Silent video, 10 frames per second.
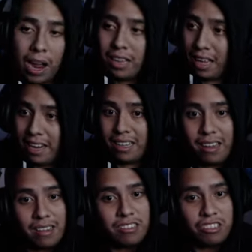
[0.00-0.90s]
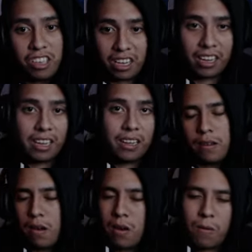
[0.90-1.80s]
like this, G?
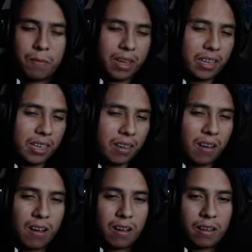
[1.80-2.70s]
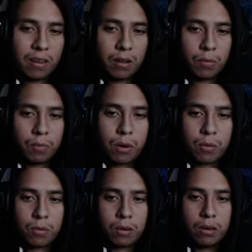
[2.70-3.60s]
Oh my god,
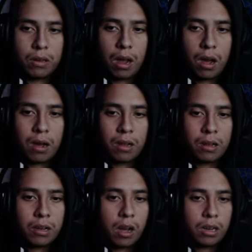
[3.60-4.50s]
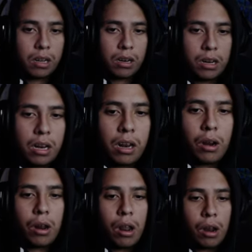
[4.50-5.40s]
bro. Nah, nah, nah, nah, nah, nah,
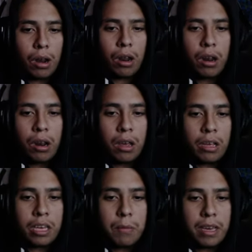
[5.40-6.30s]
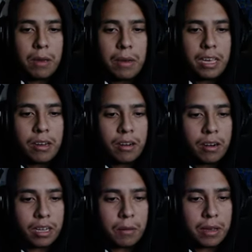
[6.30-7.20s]
nah, nah, nah, nah, nah. Give me, give me in here.
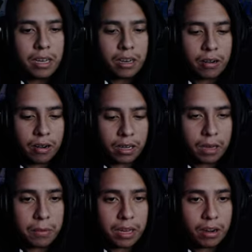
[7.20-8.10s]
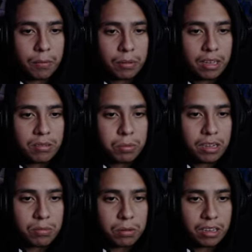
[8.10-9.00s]
Give me in here. Give me in here, please,
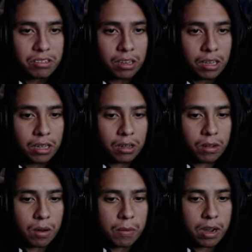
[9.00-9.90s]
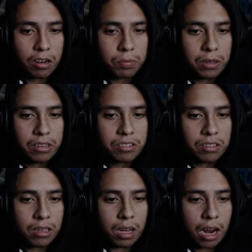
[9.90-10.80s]
please, please. Oh my gosh, please.
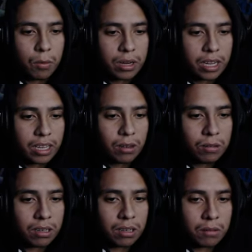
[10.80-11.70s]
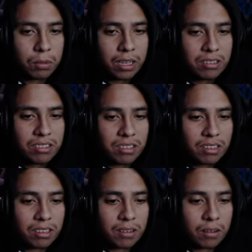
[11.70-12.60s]
I don't want to get killed. Please.
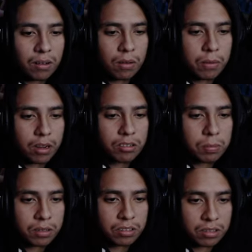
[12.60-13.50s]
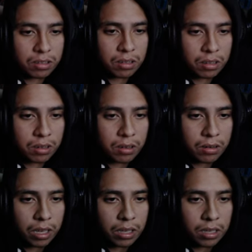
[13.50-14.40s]
Oh my gosh, please. Okay.